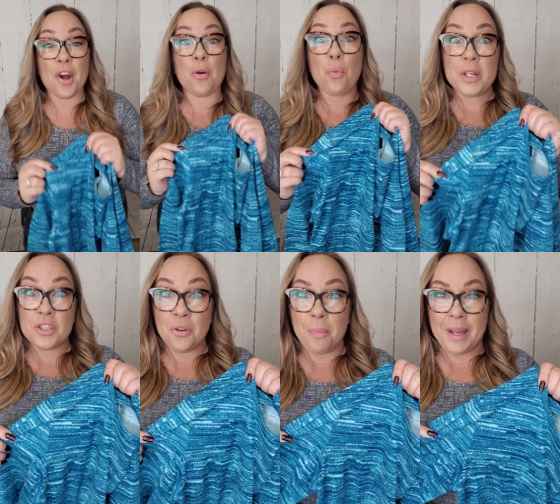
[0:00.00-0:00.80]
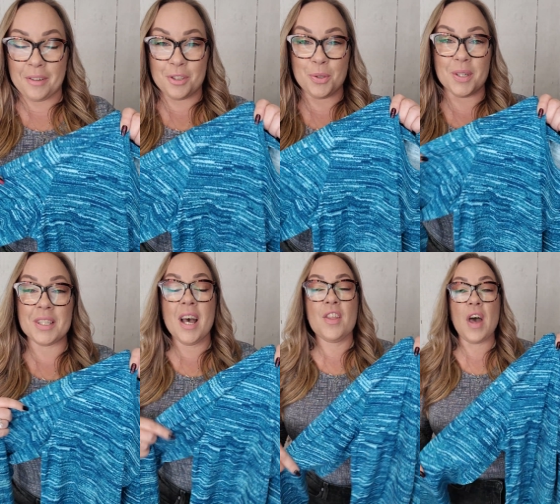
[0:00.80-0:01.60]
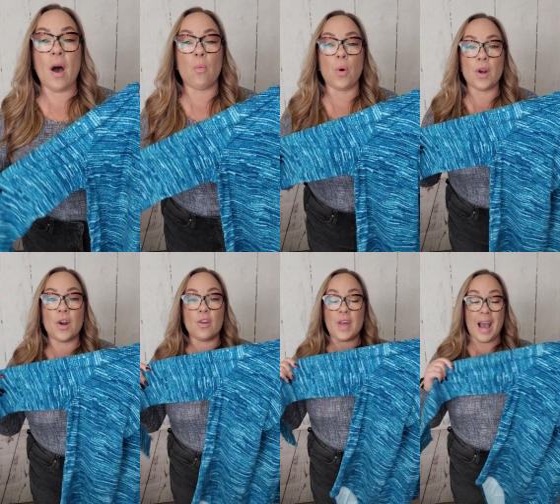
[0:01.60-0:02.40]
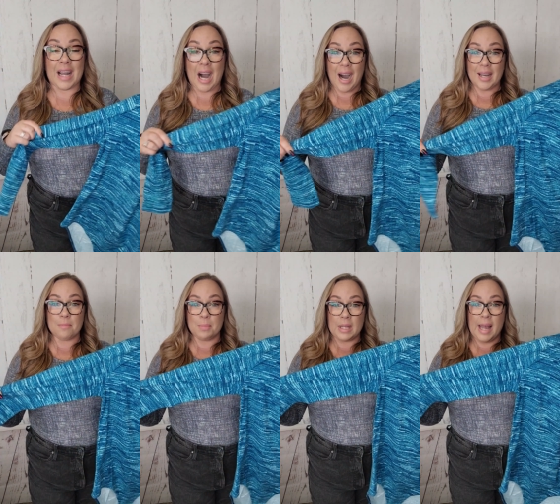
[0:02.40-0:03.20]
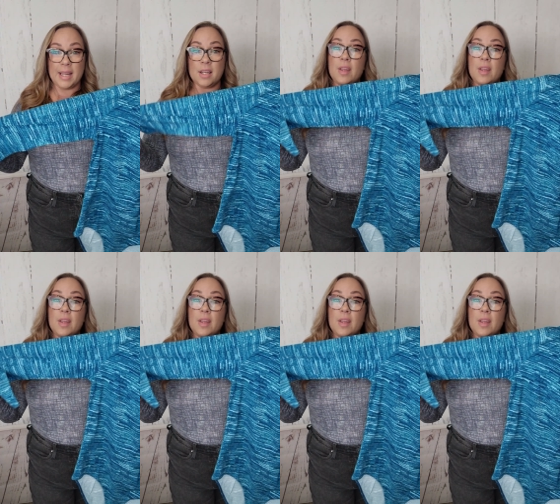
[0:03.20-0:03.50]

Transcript: our original biker shorts that were that cotton blend.